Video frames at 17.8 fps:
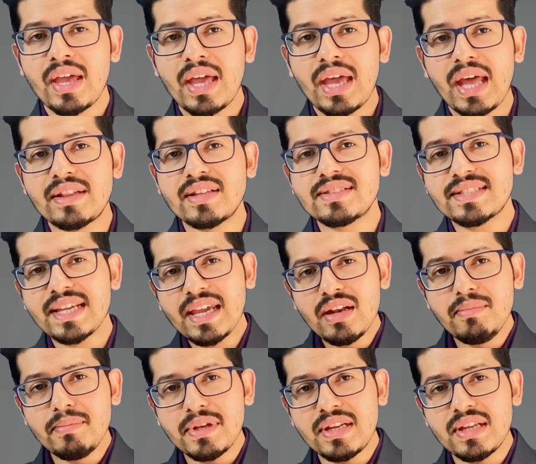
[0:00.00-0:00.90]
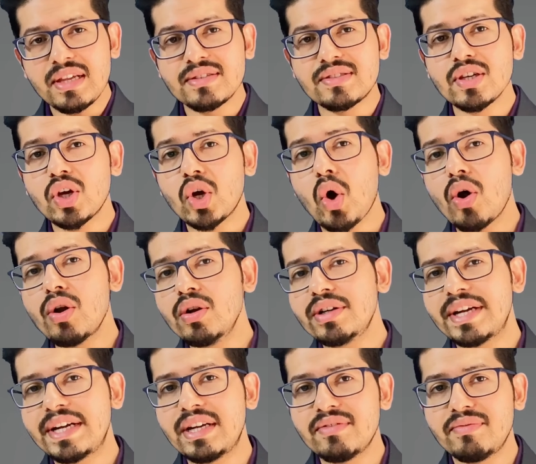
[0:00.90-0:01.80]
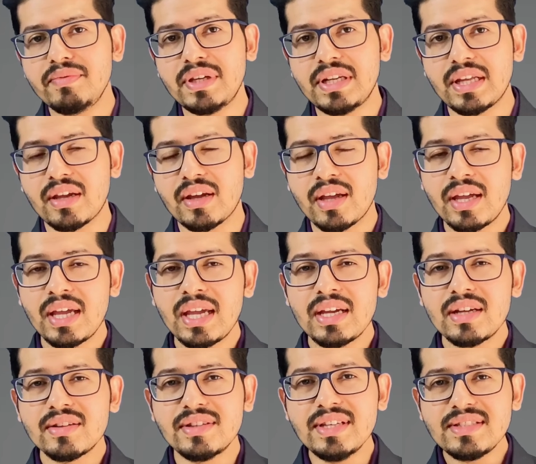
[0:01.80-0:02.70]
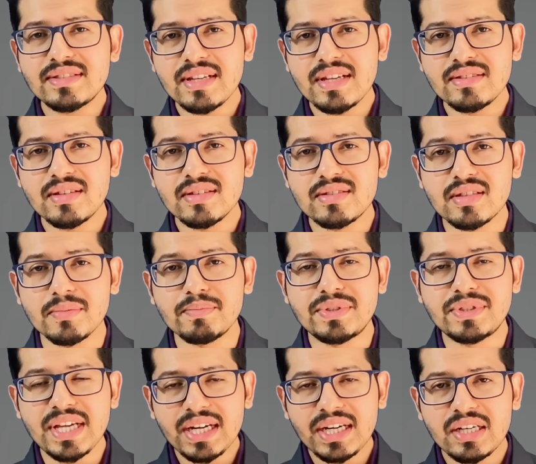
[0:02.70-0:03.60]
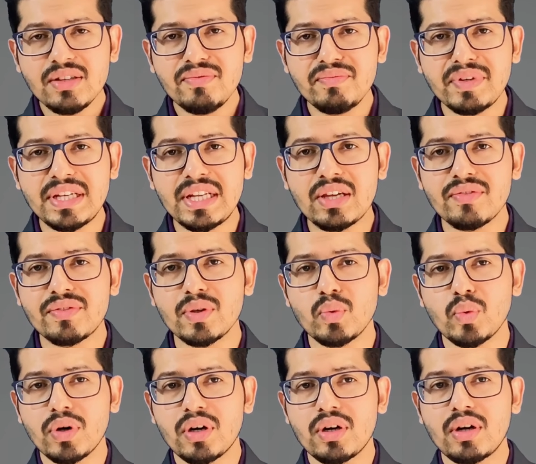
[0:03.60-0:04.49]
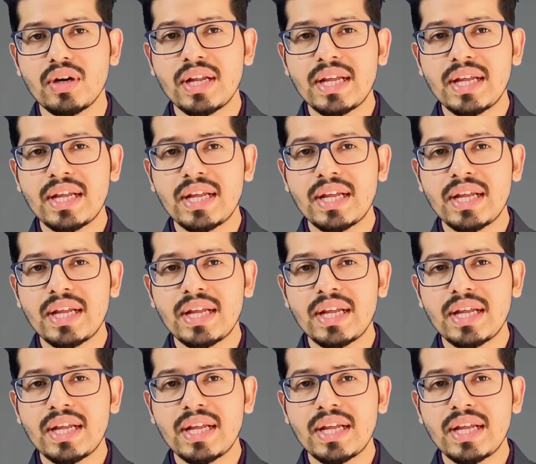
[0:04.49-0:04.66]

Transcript: And the second meaning is a connotative meaning. This is a subjective meaning of the word.